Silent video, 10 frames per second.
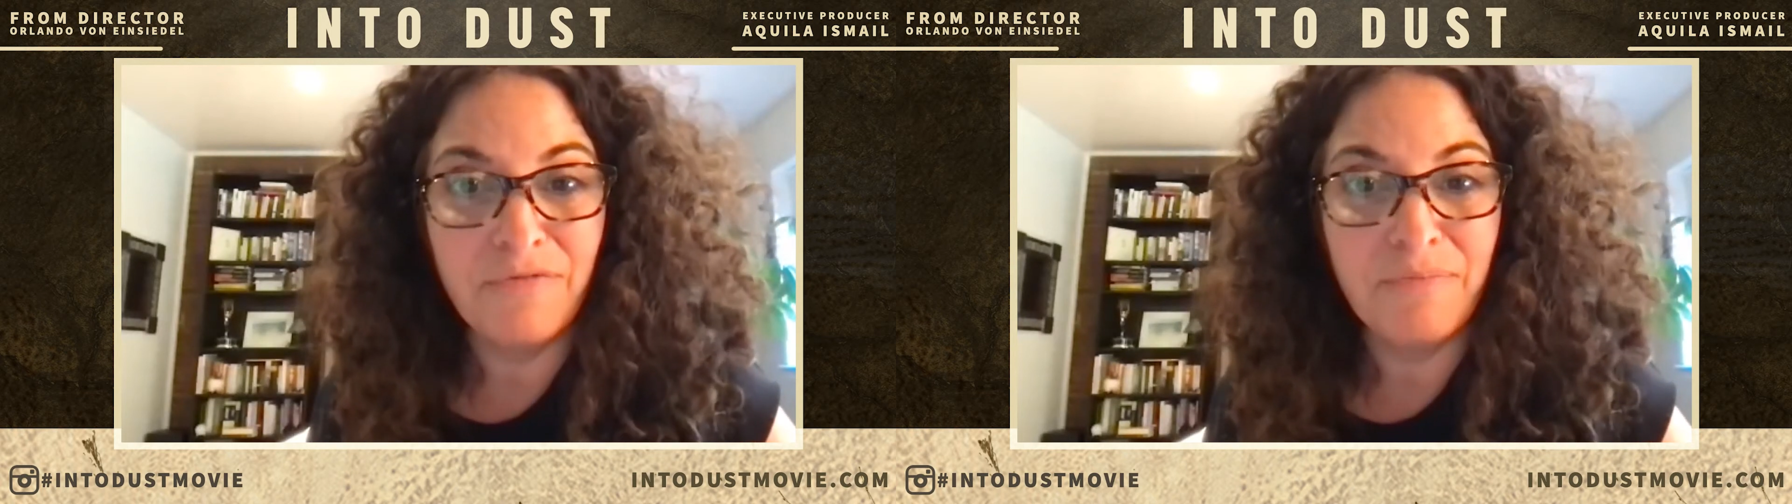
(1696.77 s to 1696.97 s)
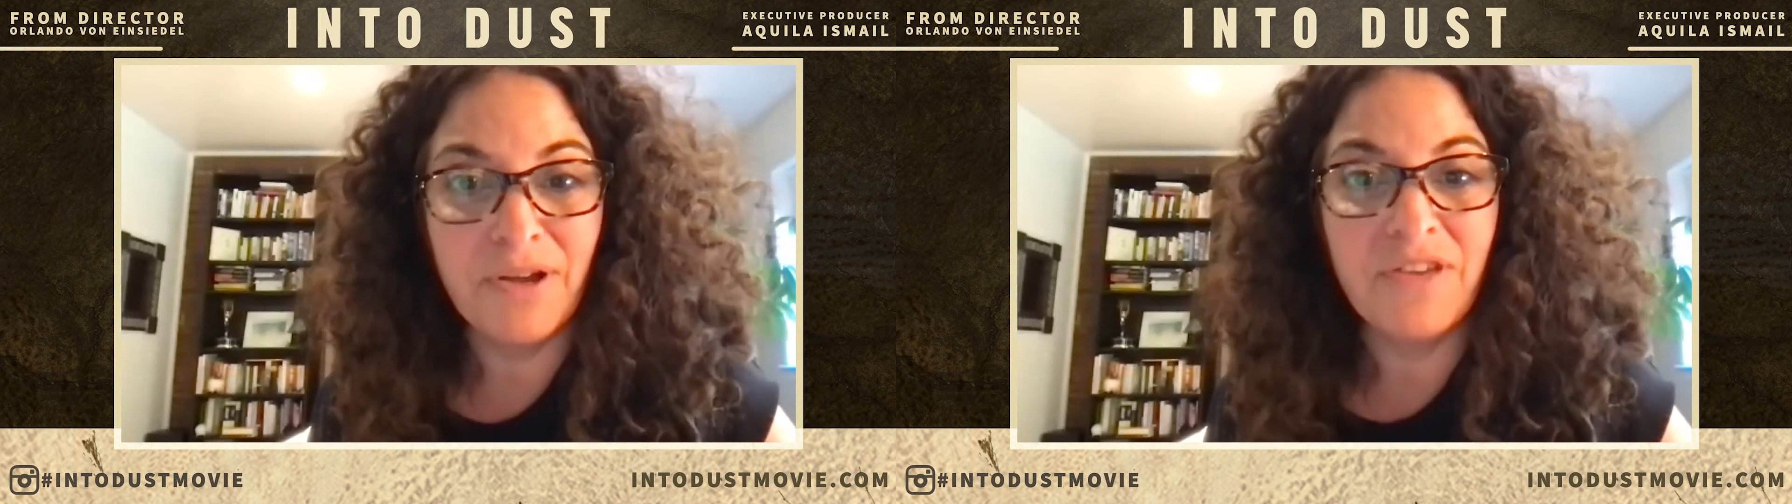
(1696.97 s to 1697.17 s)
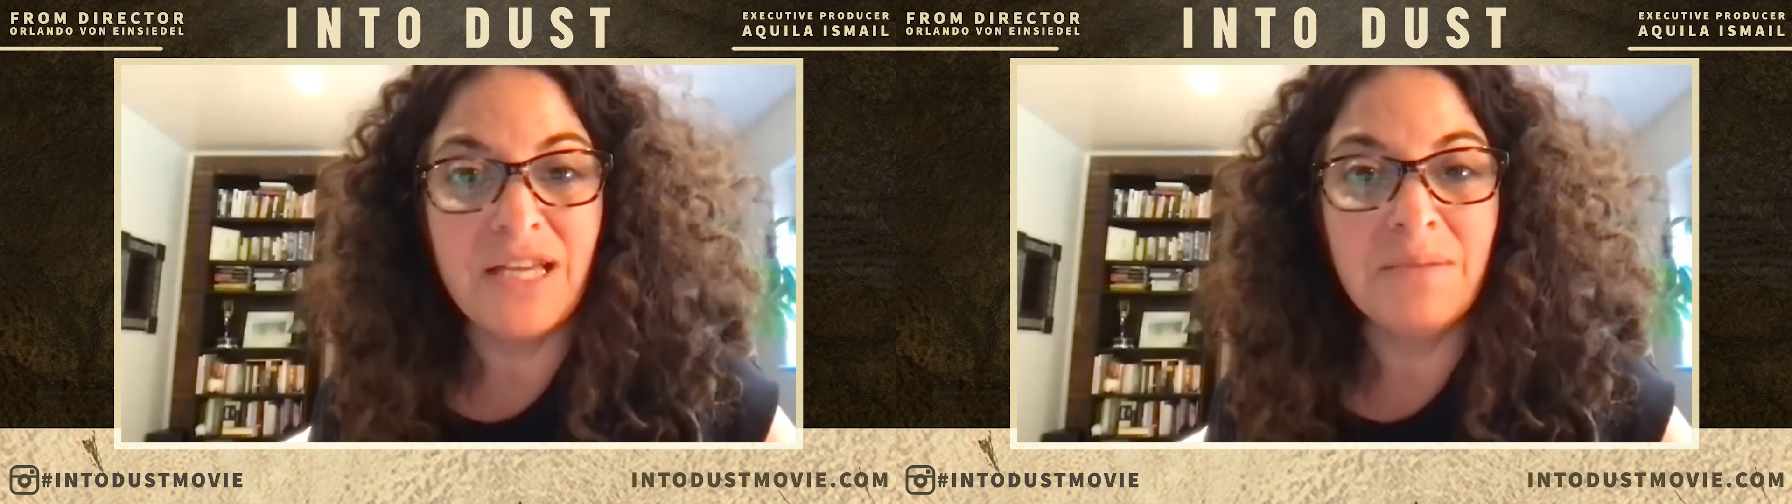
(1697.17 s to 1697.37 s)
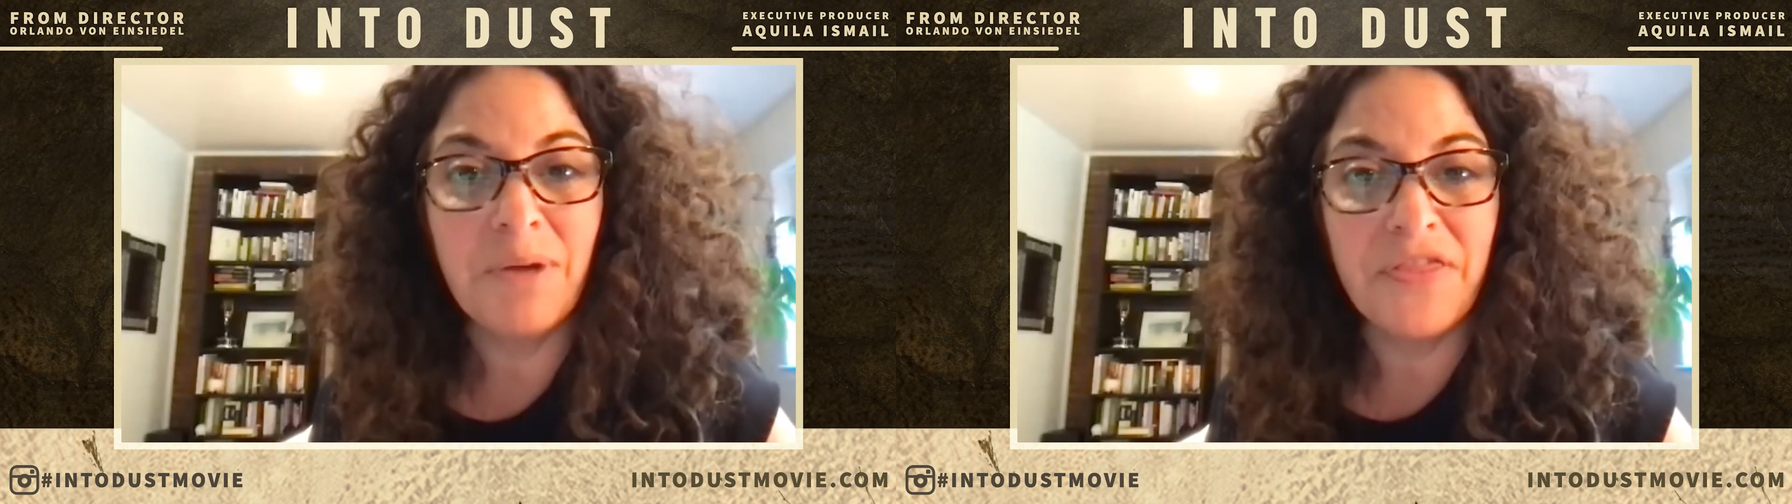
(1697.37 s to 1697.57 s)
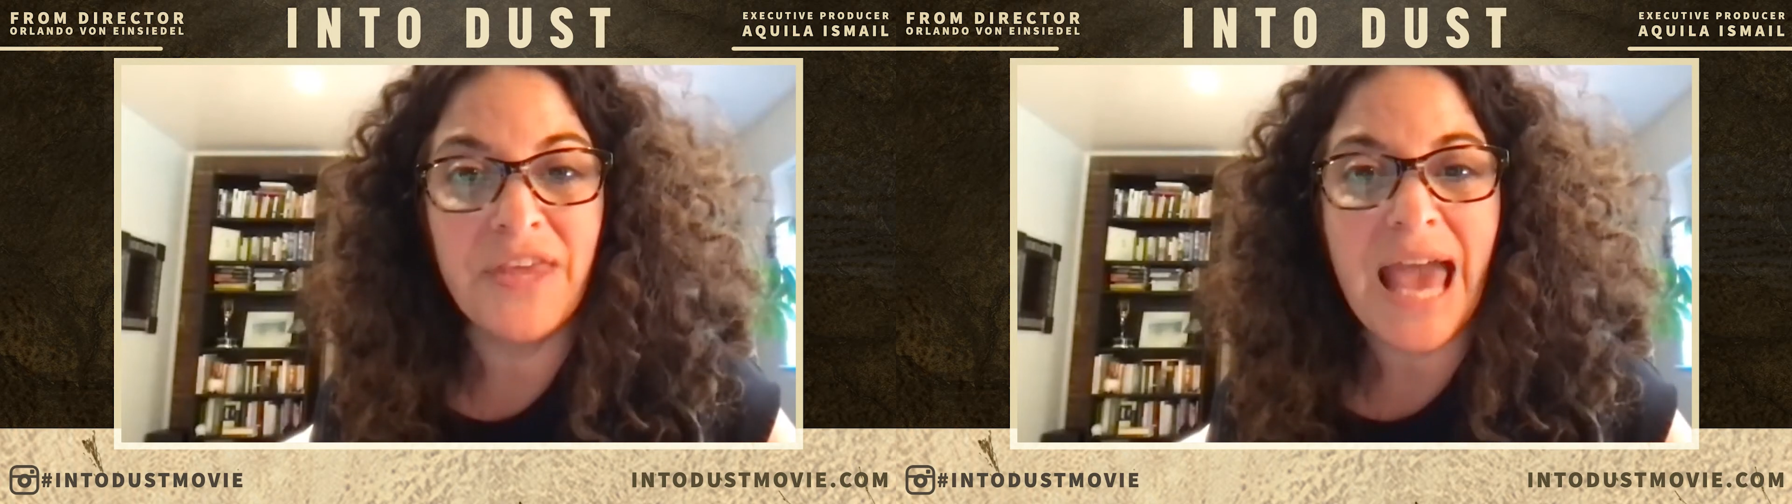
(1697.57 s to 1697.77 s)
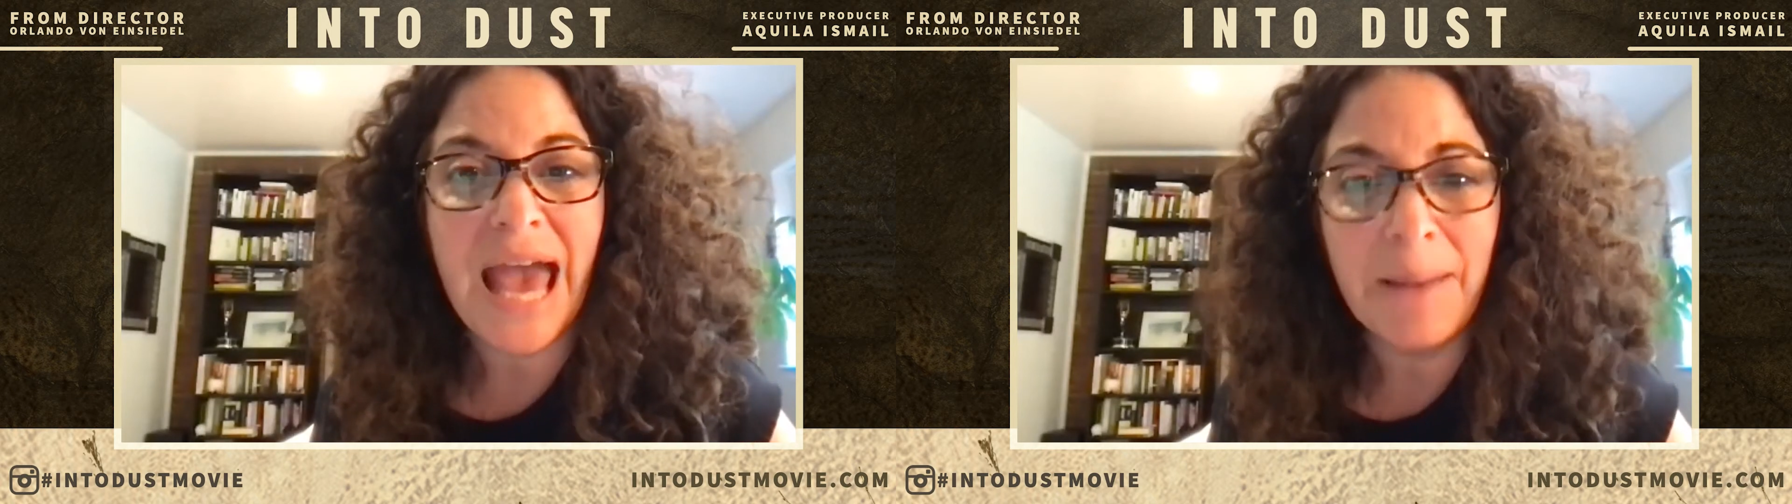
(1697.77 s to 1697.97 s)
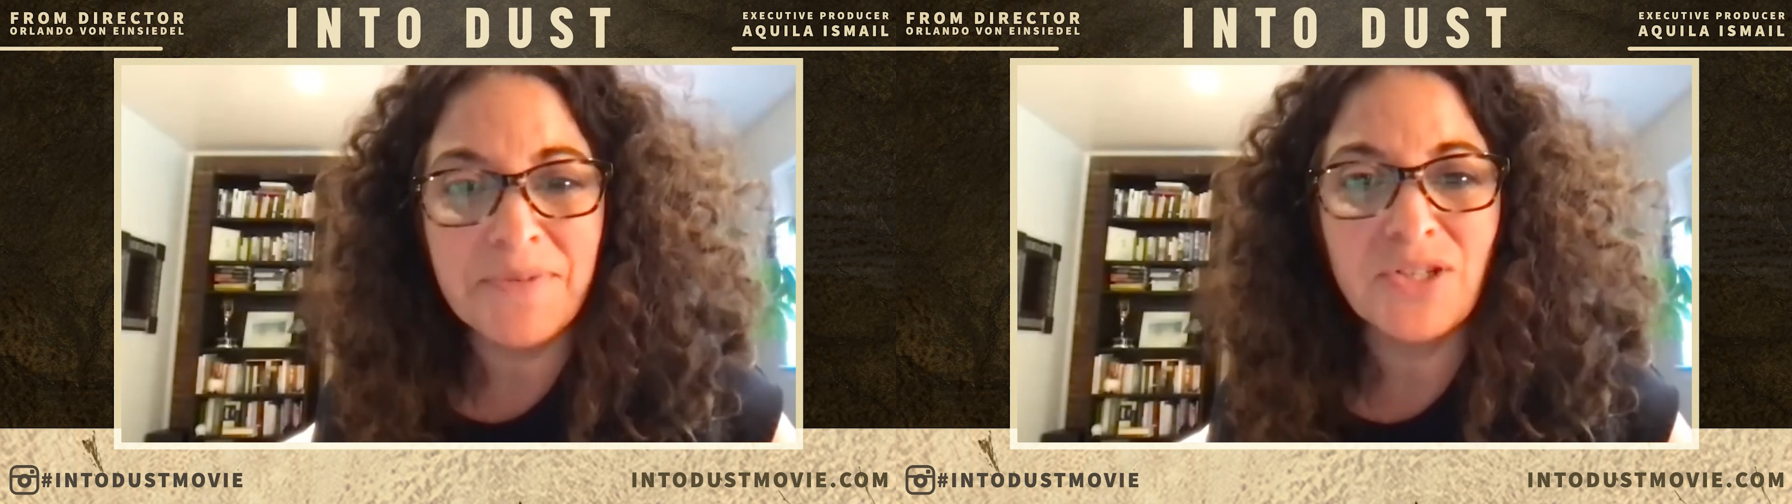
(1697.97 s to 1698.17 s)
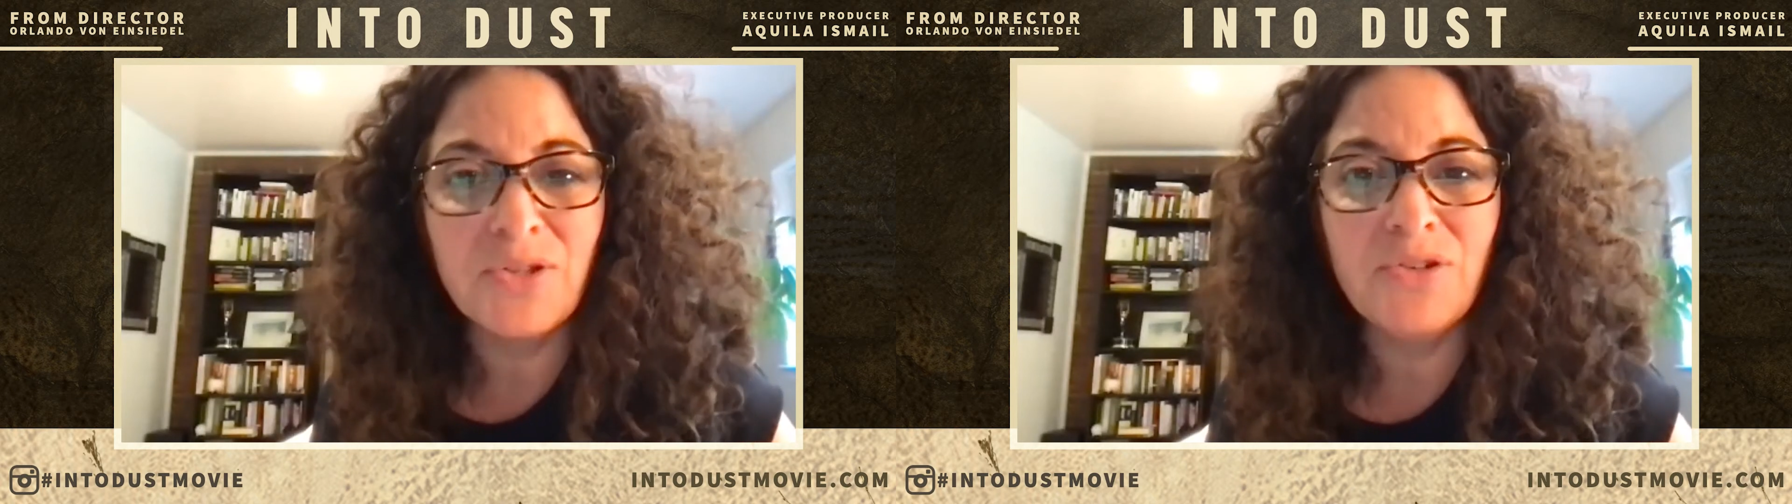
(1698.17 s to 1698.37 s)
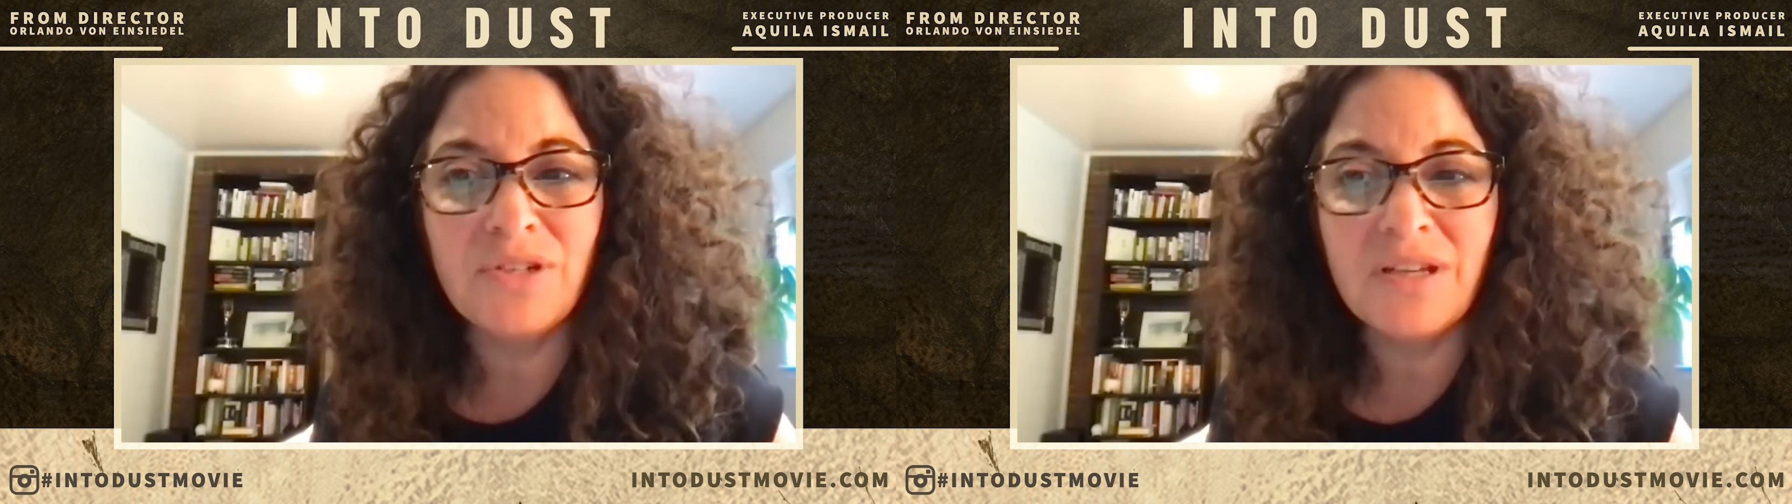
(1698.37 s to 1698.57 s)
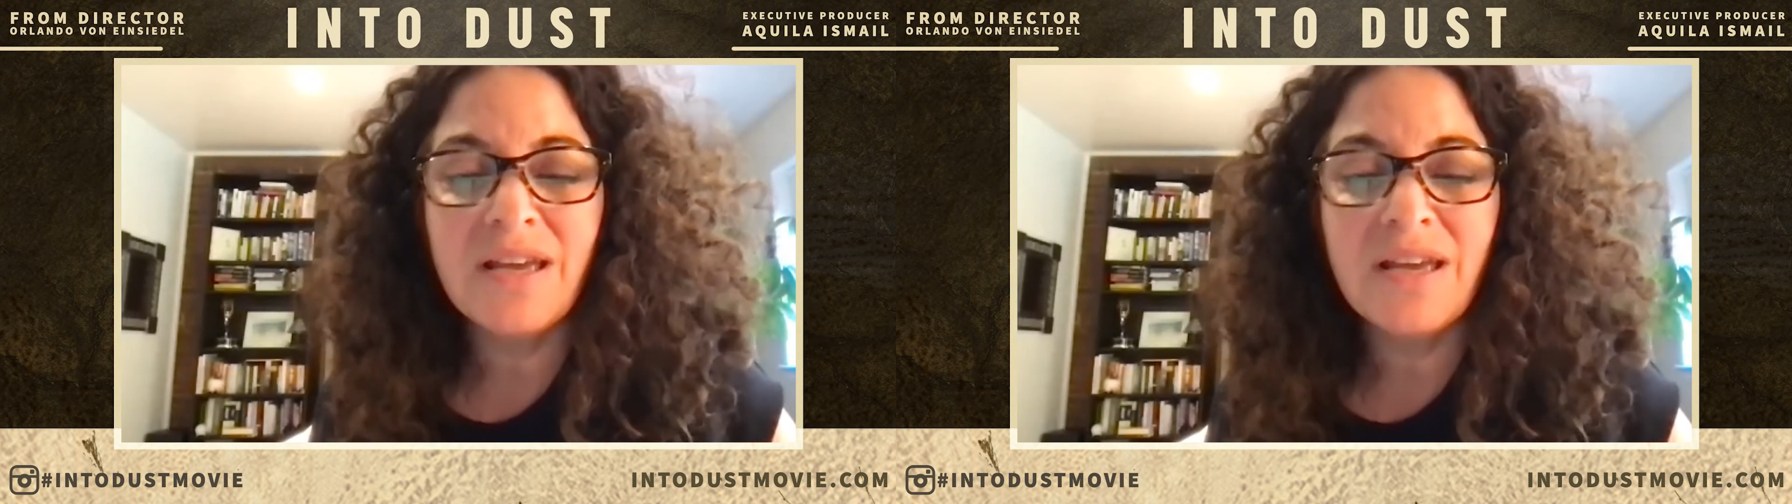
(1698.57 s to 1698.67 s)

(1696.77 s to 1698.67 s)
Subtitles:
Perween, but the absolute